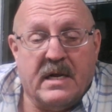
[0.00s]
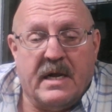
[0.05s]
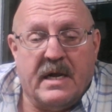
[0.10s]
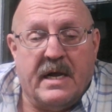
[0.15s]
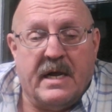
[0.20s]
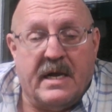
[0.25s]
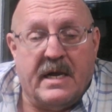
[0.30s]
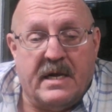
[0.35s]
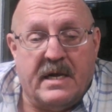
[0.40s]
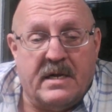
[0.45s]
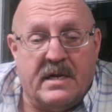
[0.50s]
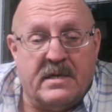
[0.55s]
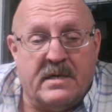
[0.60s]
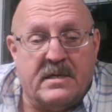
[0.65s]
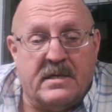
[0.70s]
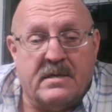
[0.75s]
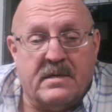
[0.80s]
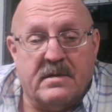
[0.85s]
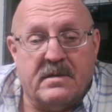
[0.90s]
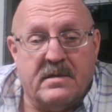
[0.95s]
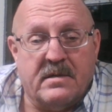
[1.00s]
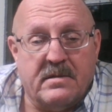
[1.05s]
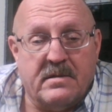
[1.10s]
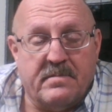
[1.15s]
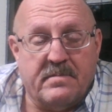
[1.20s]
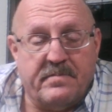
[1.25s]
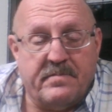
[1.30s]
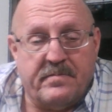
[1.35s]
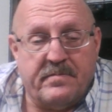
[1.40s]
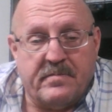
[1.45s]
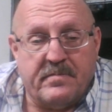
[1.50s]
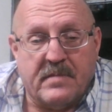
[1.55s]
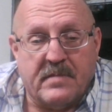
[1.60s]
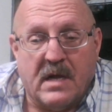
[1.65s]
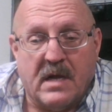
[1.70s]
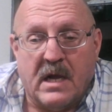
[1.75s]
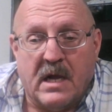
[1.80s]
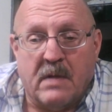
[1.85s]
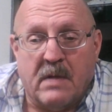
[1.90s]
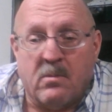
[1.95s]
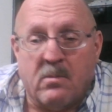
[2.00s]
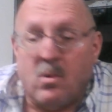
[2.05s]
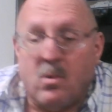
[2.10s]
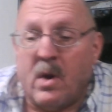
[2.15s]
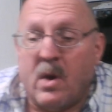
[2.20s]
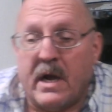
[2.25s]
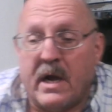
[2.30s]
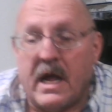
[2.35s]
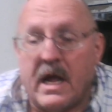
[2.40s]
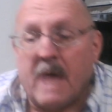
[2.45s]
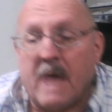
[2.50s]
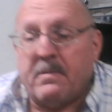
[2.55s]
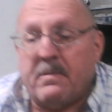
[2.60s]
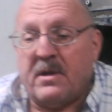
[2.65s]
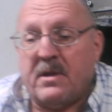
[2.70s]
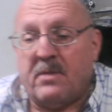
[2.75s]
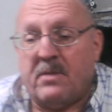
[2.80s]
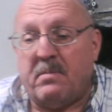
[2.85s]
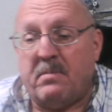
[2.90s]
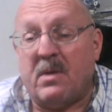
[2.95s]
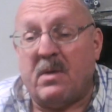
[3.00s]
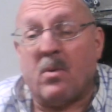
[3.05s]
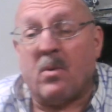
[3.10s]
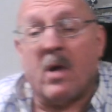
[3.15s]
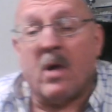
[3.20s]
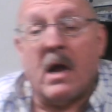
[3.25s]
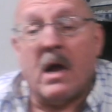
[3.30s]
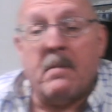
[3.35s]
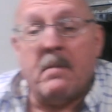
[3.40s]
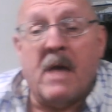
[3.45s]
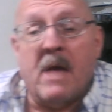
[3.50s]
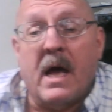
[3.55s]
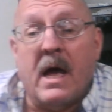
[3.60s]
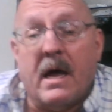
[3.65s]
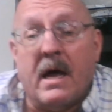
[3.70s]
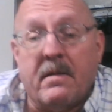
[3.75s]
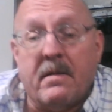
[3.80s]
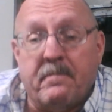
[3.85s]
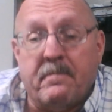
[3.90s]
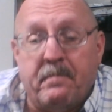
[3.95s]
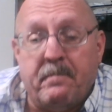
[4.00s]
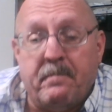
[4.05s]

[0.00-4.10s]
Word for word: And I am quite happy to be where I'm at.